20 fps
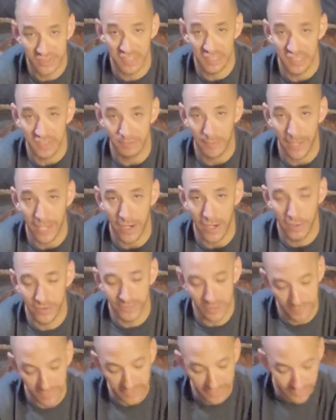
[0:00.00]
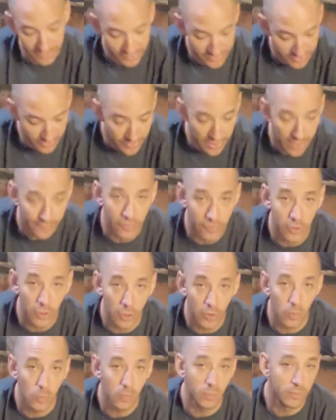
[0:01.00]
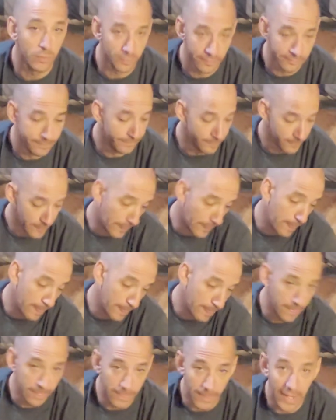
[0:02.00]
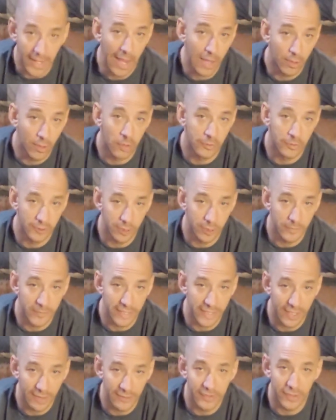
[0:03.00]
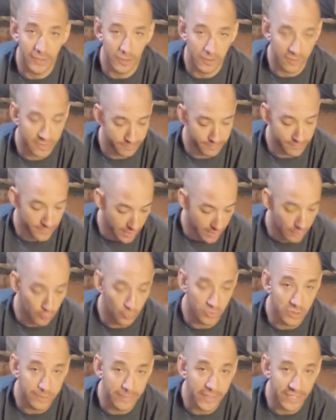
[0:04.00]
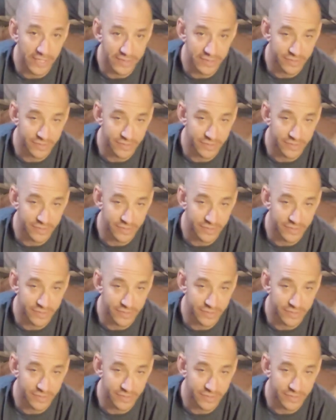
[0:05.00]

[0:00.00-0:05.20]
set of batteries because you never know how long you're going to be out there at a really bad